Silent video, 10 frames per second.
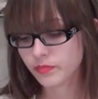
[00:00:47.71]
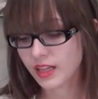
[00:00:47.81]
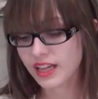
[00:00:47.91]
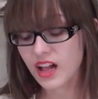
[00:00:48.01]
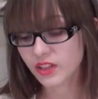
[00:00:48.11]

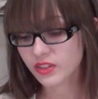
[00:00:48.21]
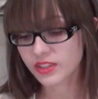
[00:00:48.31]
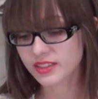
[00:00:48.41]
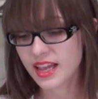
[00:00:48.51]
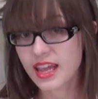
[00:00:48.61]
they color
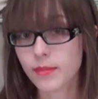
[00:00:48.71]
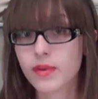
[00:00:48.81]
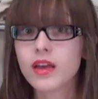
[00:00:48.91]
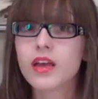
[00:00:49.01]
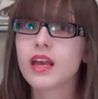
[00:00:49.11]
the
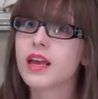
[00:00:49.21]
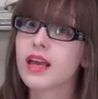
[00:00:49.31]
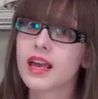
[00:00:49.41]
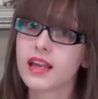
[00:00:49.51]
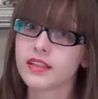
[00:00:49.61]
same,
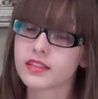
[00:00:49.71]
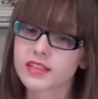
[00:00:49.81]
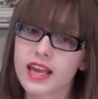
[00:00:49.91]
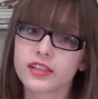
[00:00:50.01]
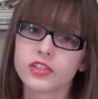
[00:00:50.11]
and
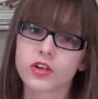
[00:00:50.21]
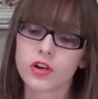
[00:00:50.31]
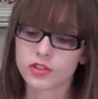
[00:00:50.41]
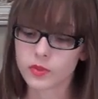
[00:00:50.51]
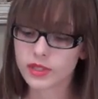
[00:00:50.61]
Sketch
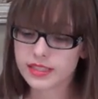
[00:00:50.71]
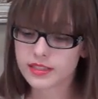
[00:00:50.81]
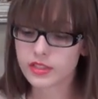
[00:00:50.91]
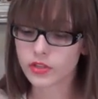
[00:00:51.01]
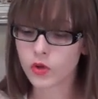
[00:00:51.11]
are also
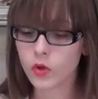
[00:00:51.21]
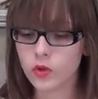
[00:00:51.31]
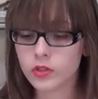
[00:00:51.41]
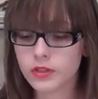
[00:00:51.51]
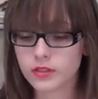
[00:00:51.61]
easier to
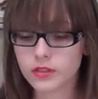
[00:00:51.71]
hold.